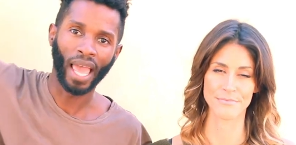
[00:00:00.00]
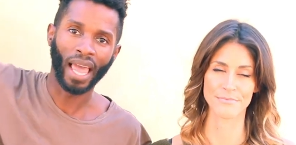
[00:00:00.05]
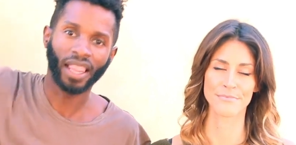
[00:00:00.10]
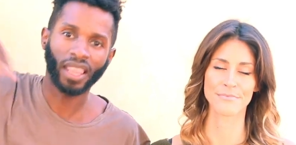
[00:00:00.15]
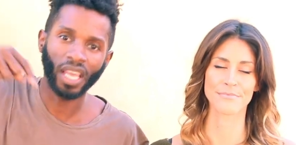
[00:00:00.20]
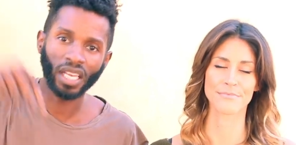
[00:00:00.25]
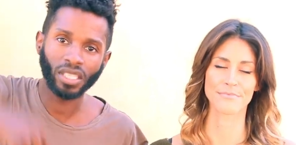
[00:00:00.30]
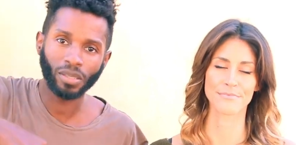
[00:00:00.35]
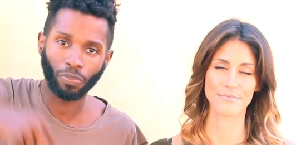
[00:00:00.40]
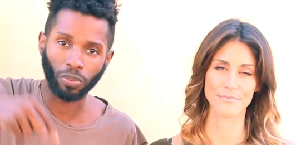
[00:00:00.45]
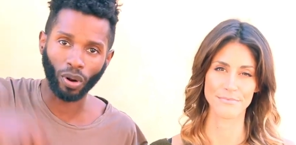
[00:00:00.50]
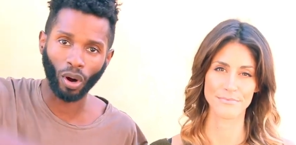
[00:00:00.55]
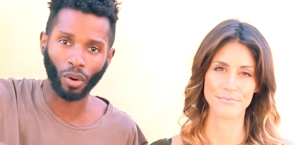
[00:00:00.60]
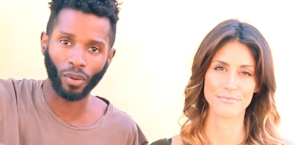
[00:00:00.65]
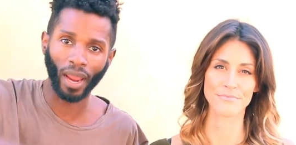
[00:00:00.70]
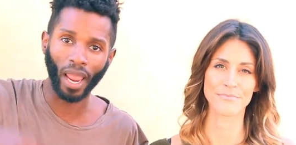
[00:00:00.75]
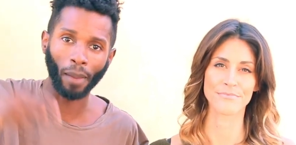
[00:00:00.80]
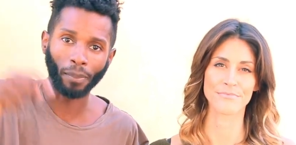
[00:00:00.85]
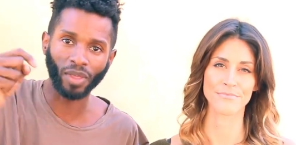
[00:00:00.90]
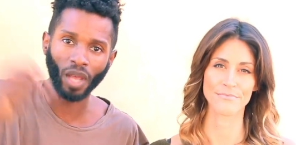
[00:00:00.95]
Speaker 1: This
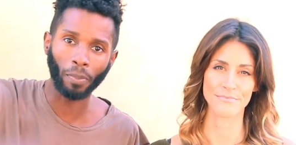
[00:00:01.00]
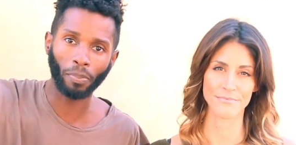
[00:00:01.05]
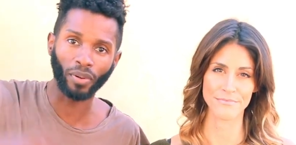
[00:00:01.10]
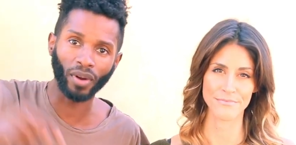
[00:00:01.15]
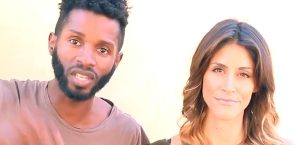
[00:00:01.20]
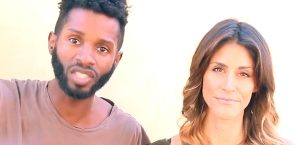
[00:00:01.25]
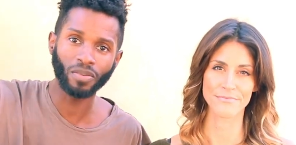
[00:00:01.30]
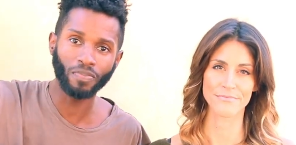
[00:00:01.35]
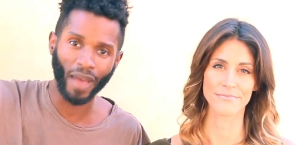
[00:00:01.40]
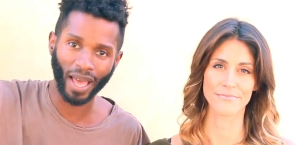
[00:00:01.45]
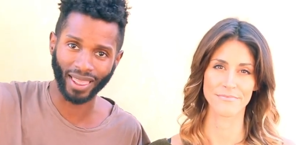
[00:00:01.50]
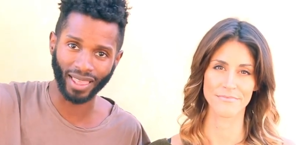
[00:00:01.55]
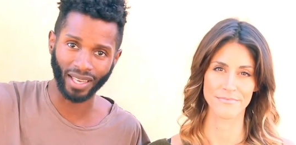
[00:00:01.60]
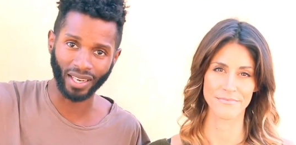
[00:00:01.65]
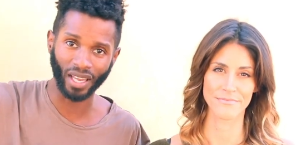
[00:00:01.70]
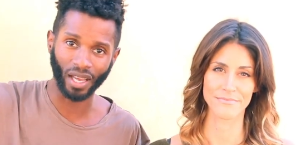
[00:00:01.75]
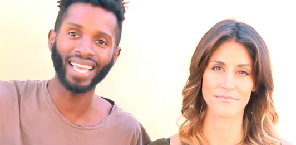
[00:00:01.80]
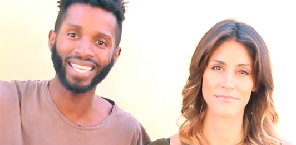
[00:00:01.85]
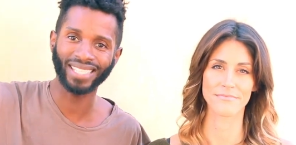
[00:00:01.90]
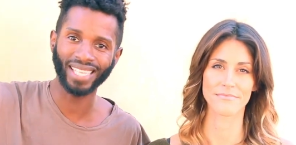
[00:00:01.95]
program, the Bridge
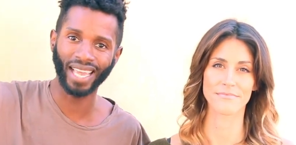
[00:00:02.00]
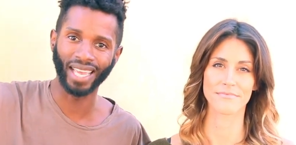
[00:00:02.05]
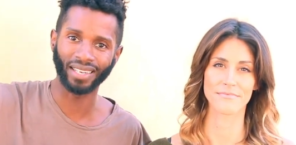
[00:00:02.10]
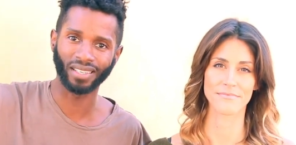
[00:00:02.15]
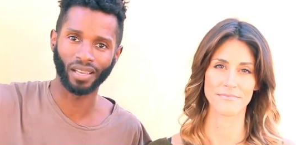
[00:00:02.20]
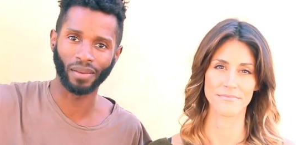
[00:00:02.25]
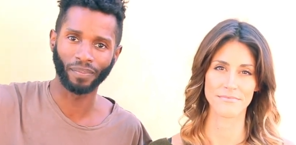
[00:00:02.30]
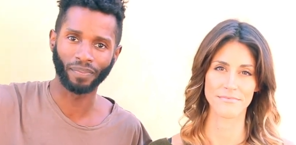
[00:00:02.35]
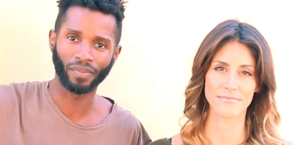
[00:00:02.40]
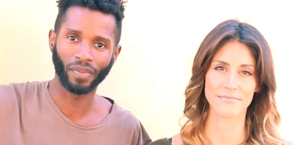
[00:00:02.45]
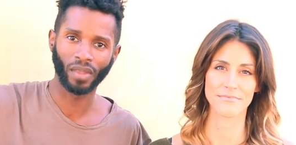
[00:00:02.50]
Method, is it.